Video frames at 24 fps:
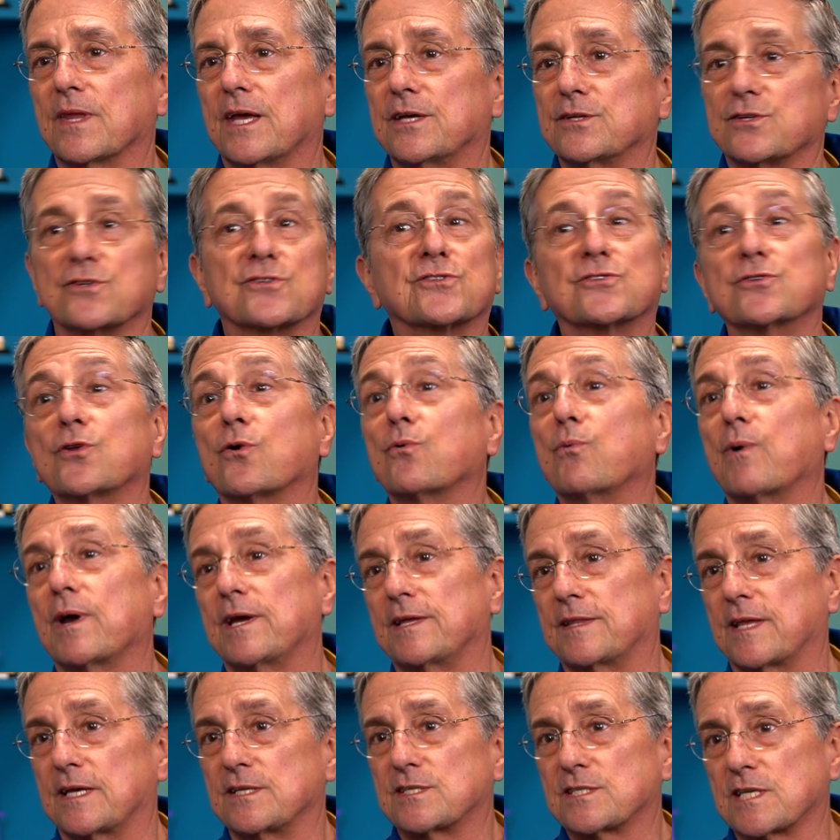and there's no
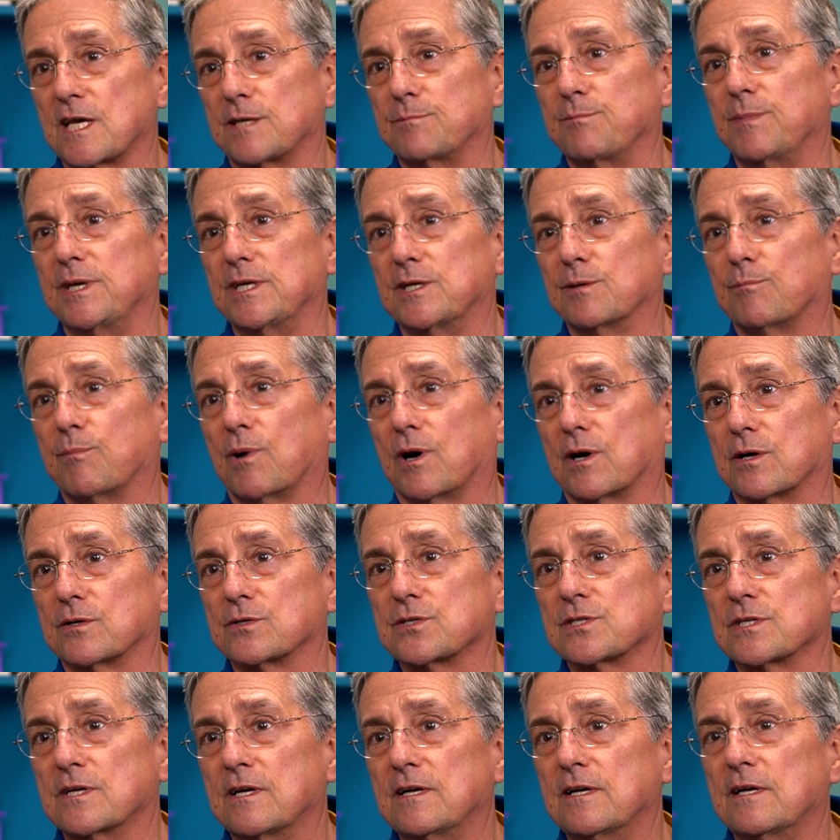way they send me to
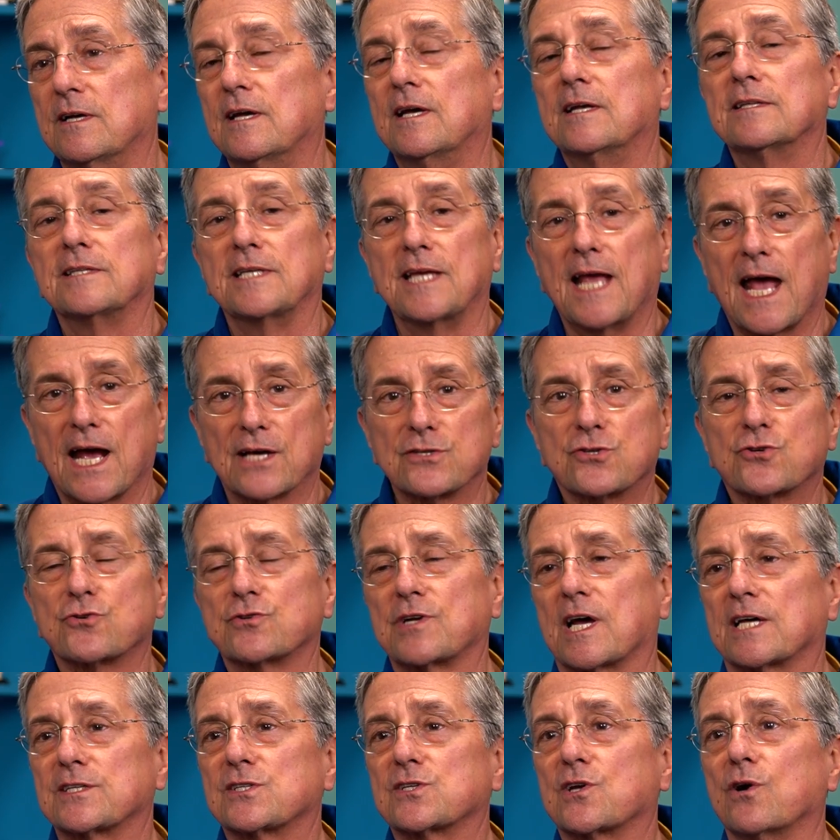Mars. The
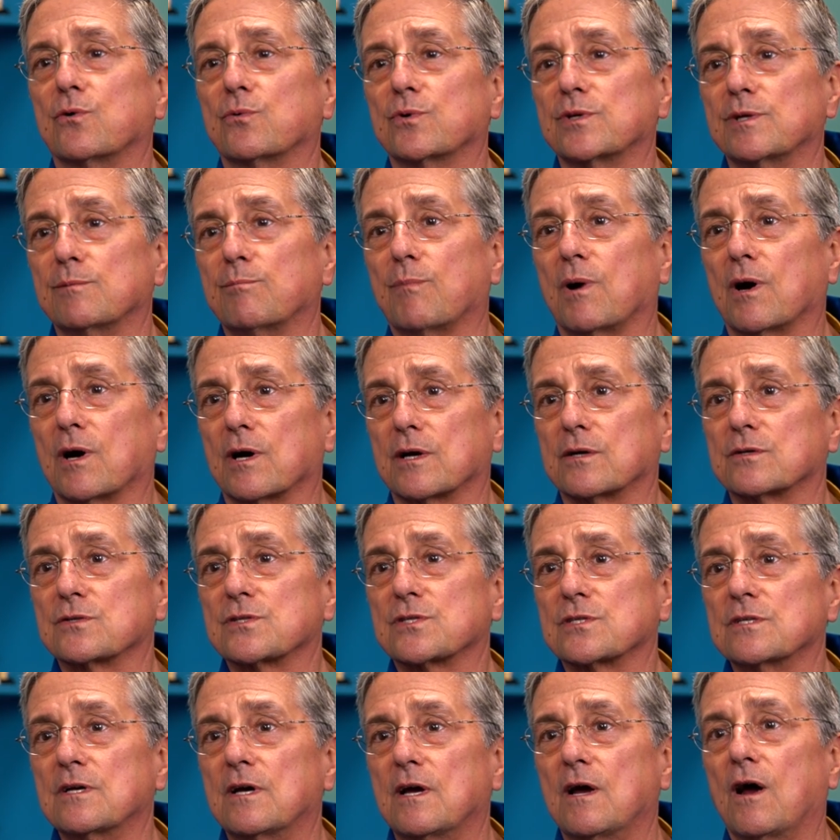astronauts going to
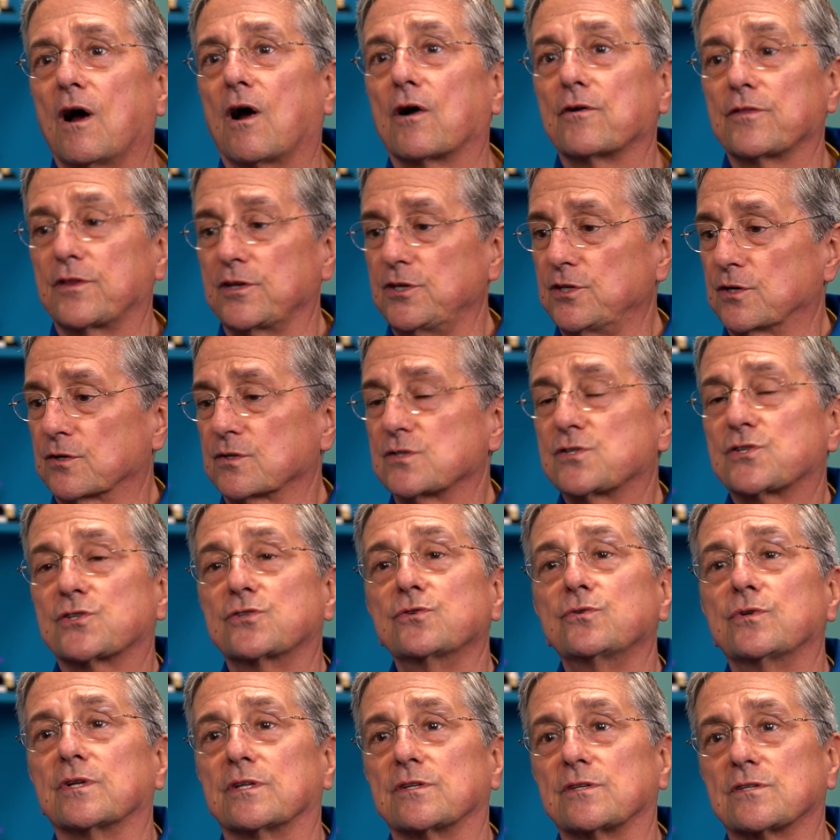Mars are the young
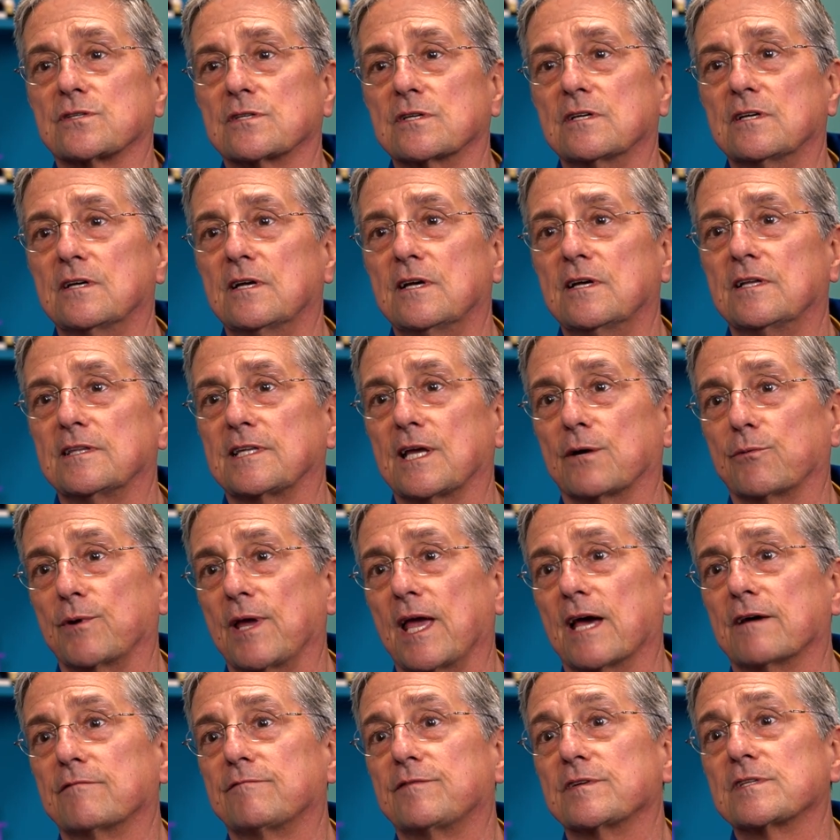students that we
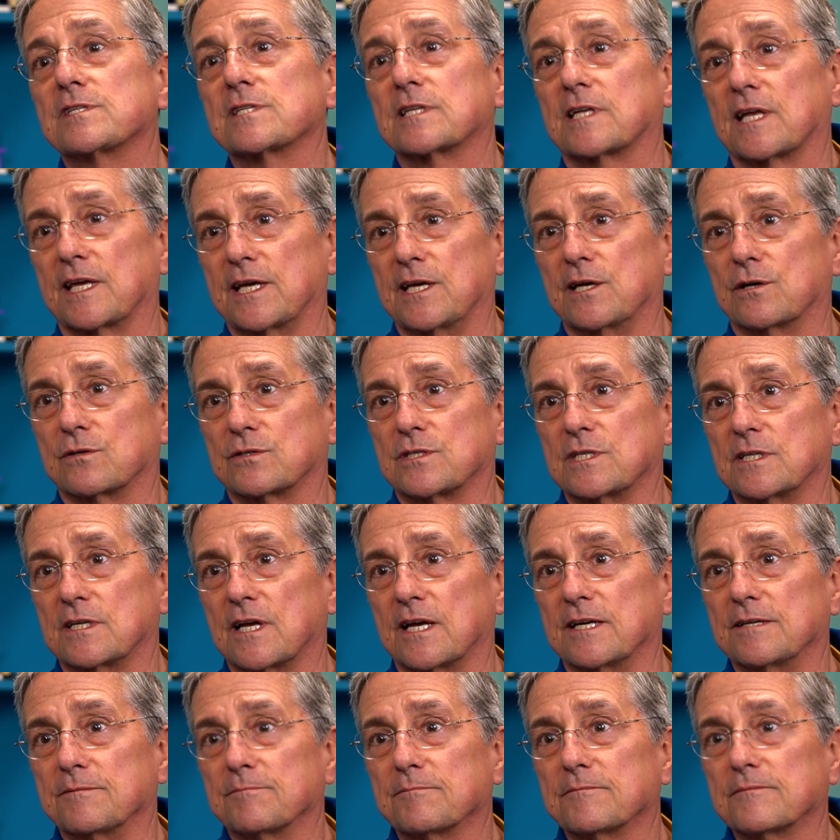have visiting here
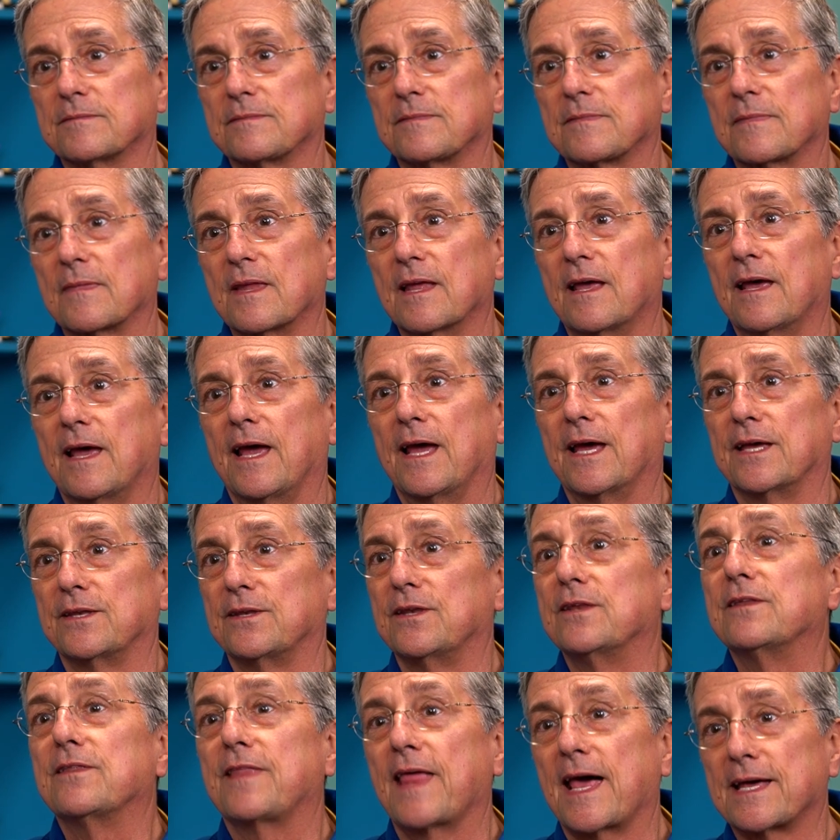today.
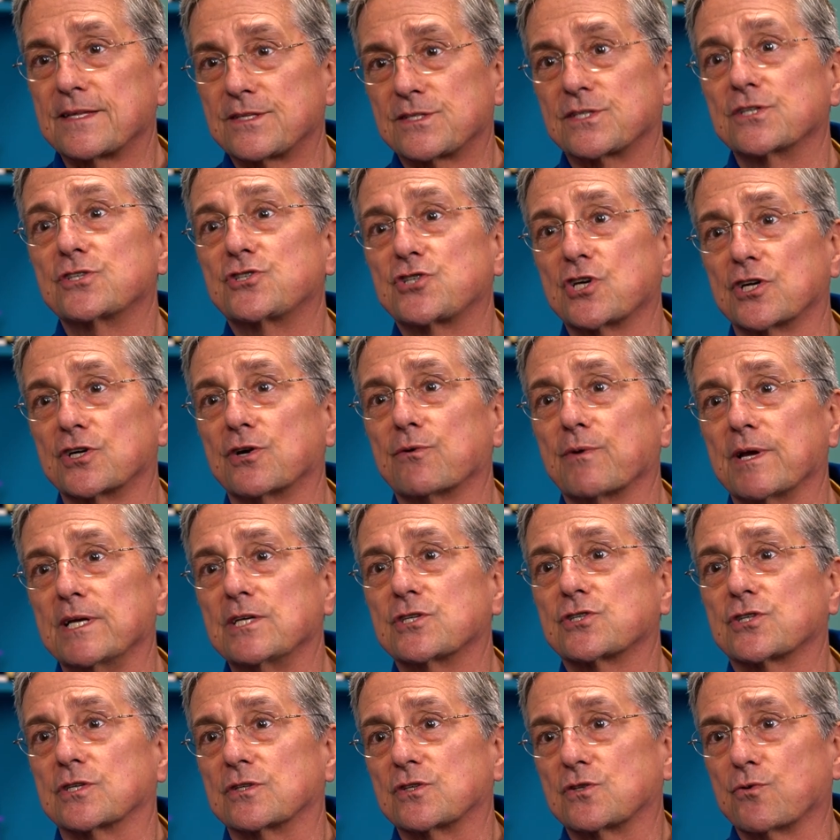And that's a
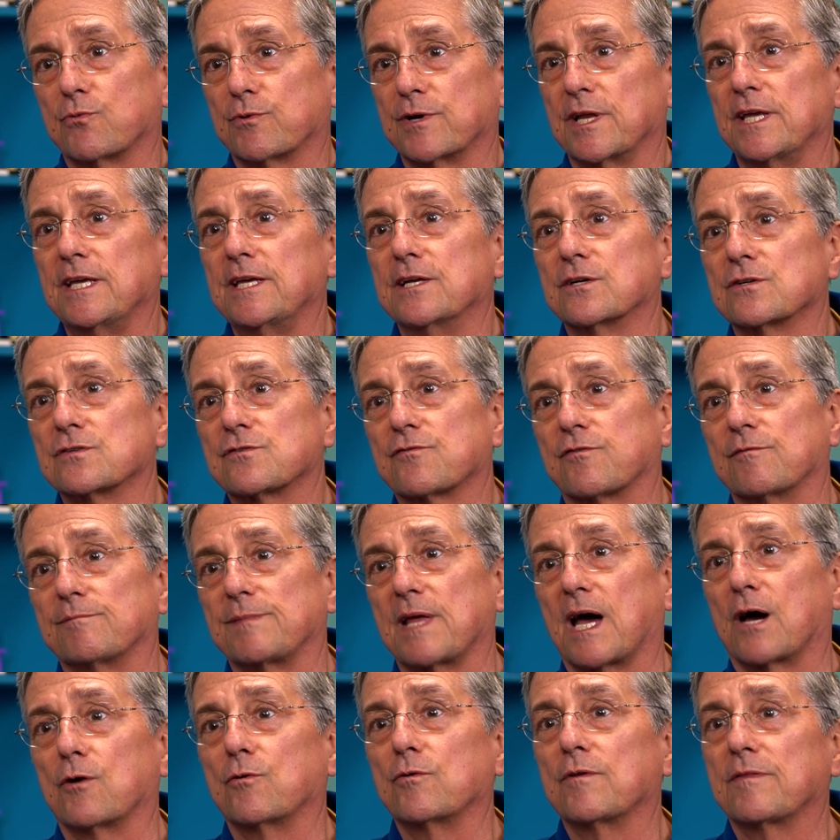generation 20 years from
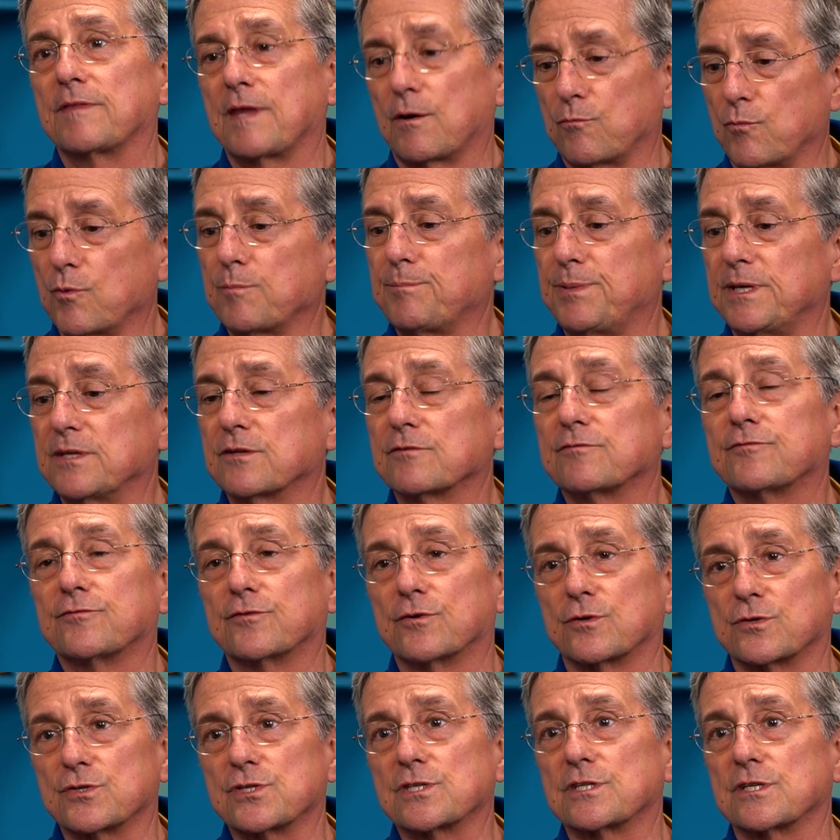now that will be the
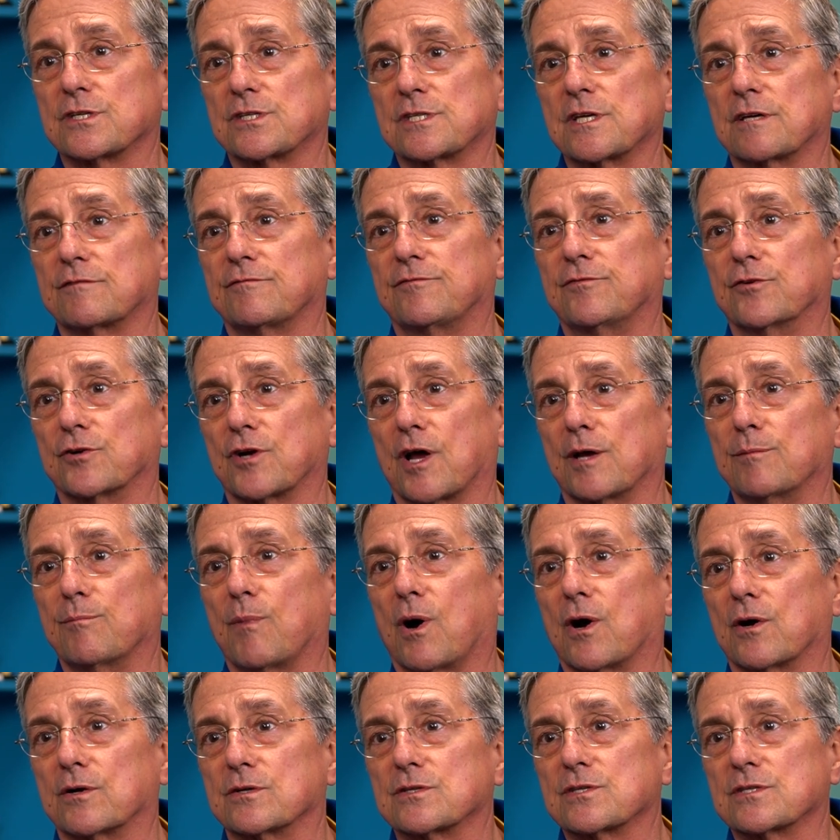first to set foot on
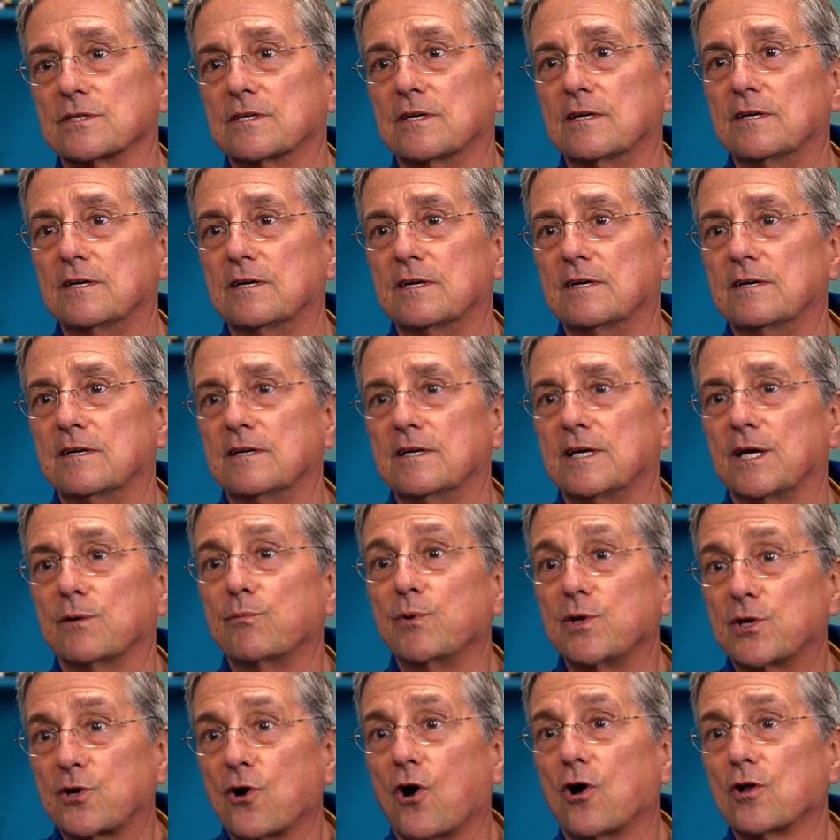Mars. And
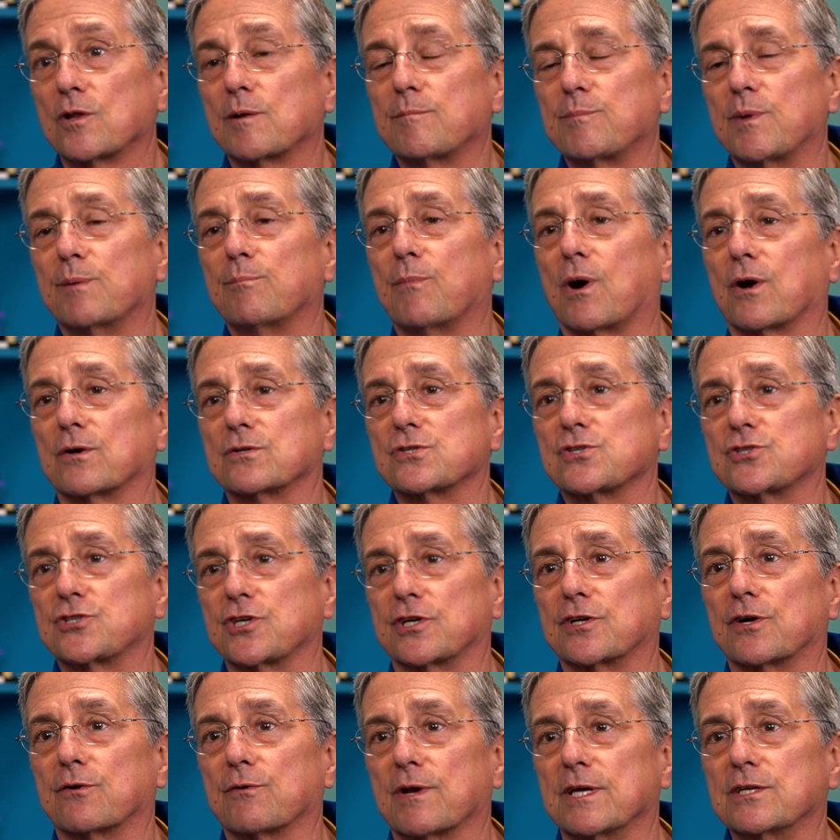we call them the Mars
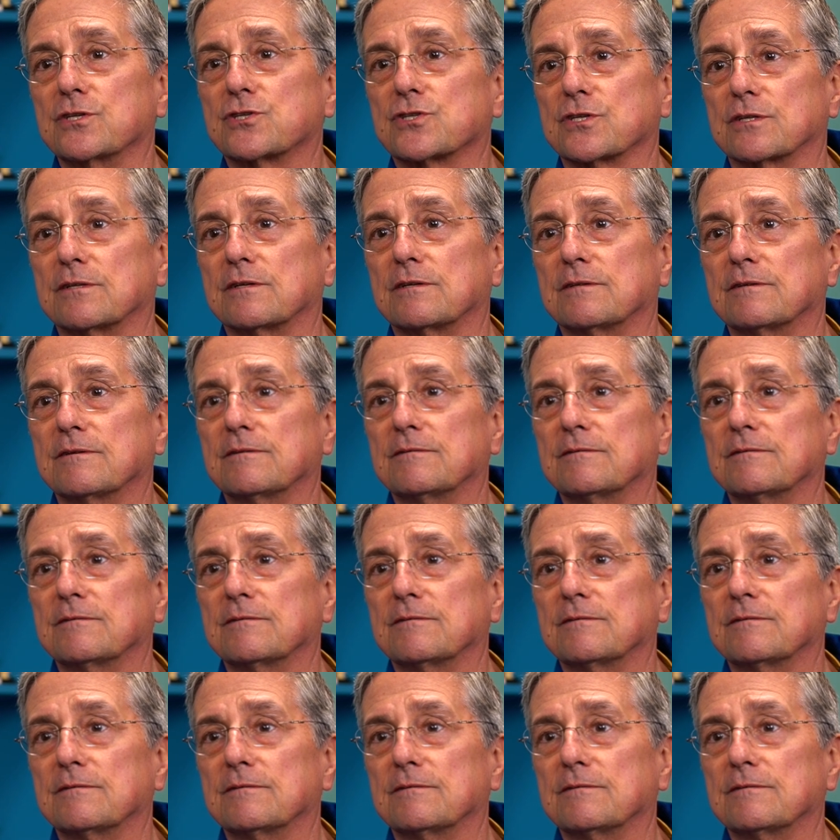generation.